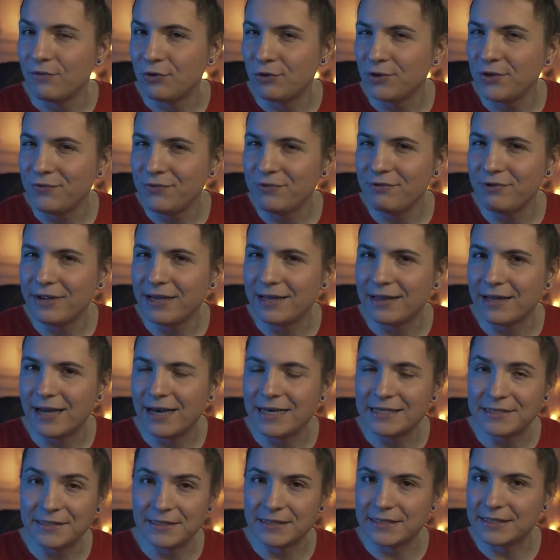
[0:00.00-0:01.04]
you don't even
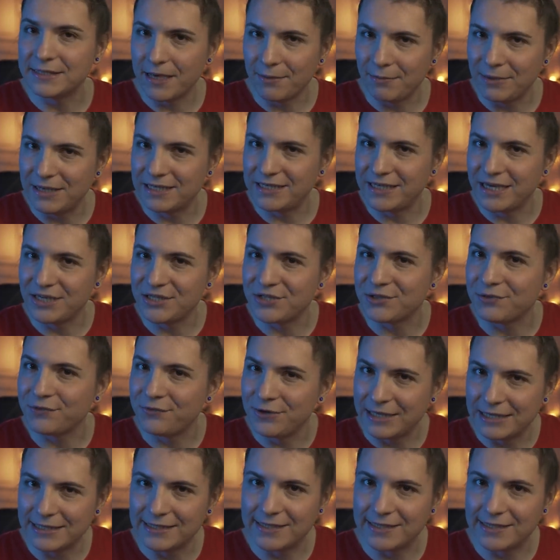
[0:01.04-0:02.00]
realize the sub is actually really